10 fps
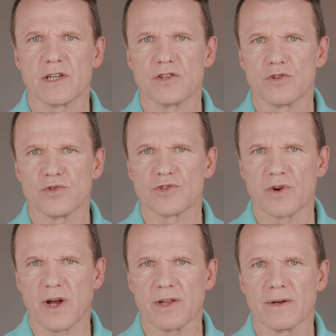into
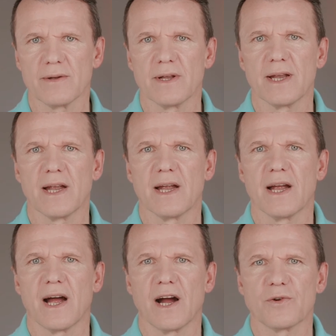strata
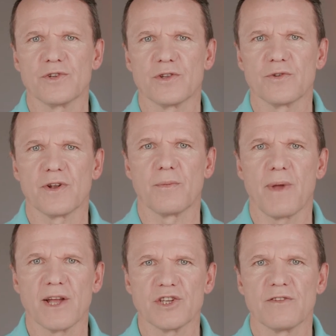according to their
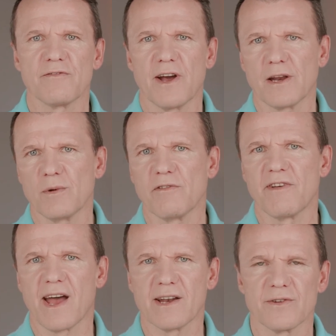matching variable
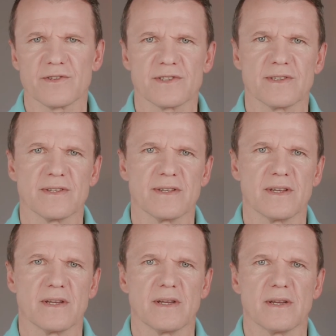values.
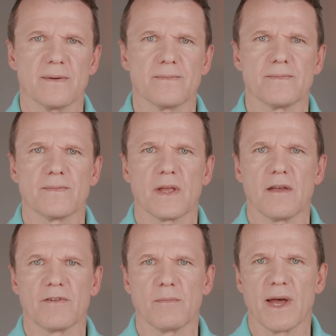
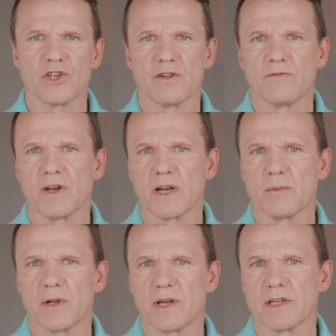If a matching
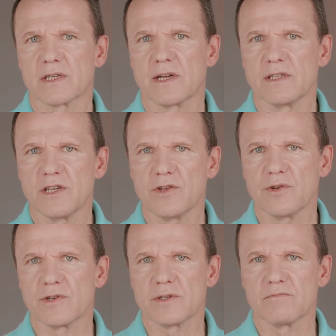variable is
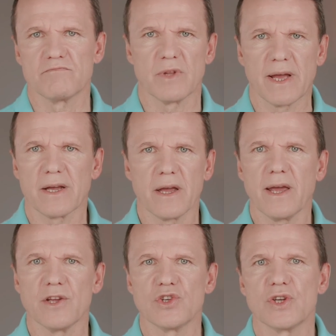continuous, like
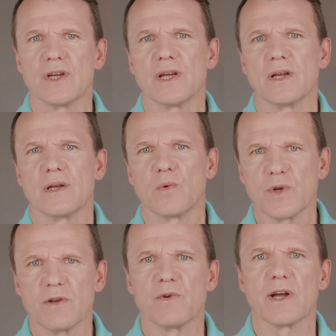age, we
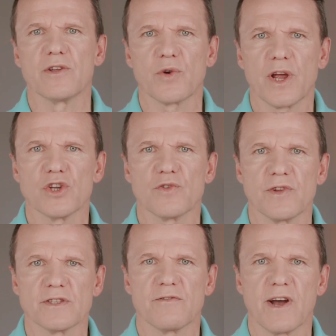divide the range of
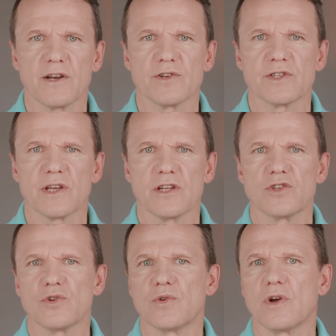its values
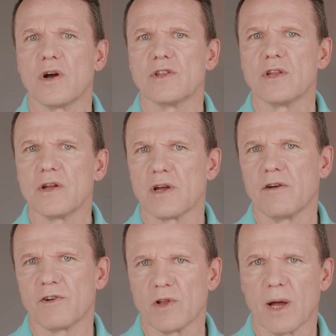into
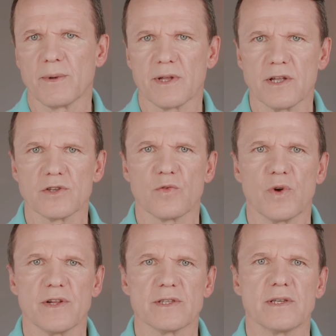non-overlapping
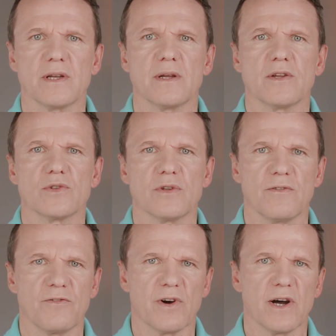intervals to
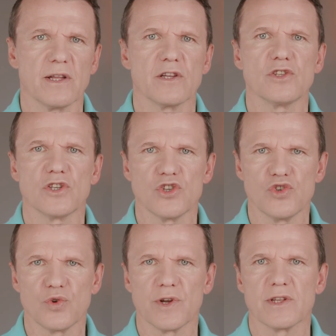define
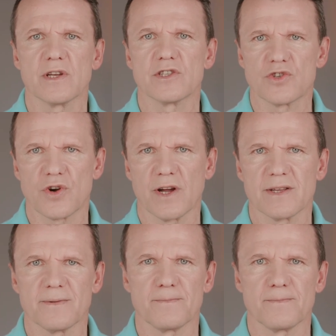disjoint strata.